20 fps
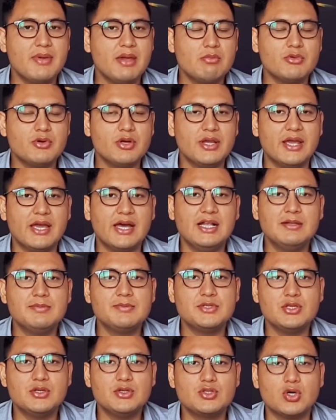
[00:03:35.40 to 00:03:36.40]
memory
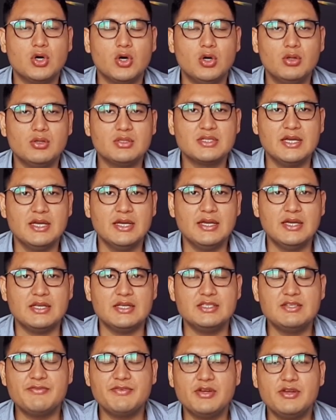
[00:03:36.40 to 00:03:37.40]
helps you to hold
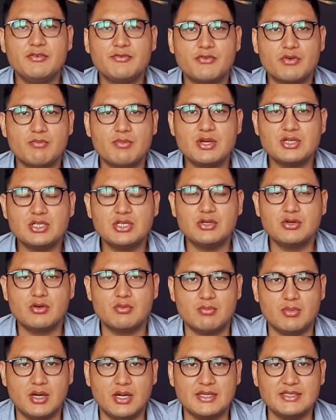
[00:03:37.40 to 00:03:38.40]
different information in your
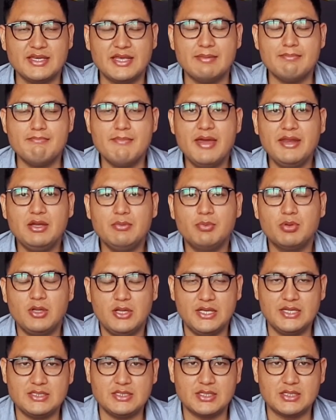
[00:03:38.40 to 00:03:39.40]
mind and
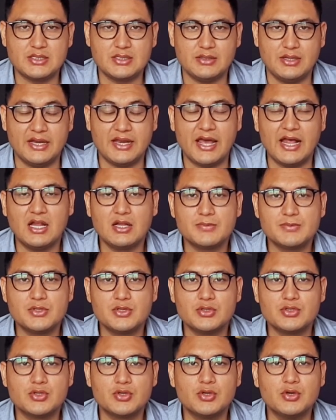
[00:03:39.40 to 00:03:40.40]
manipulate it. It helps
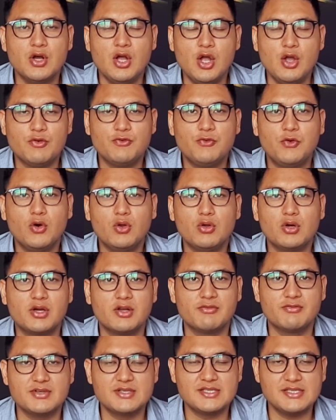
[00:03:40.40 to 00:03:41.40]
you to follow
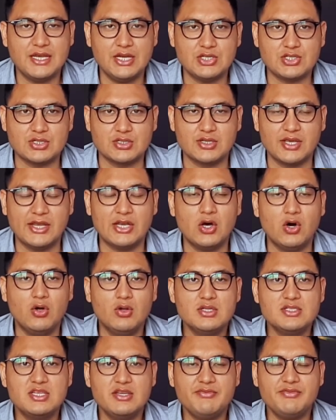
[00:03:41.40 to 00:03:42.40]
conversation and
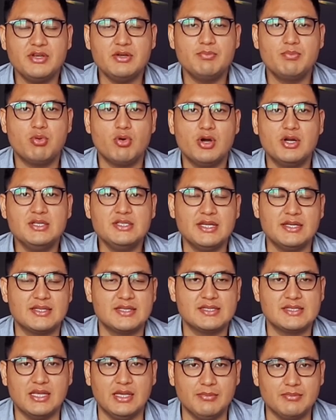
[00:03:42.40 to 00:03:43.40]
hold different points at the
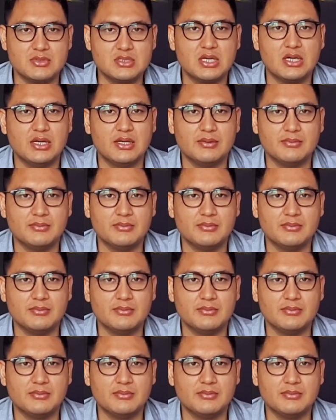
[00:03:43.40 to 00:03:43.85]
same time.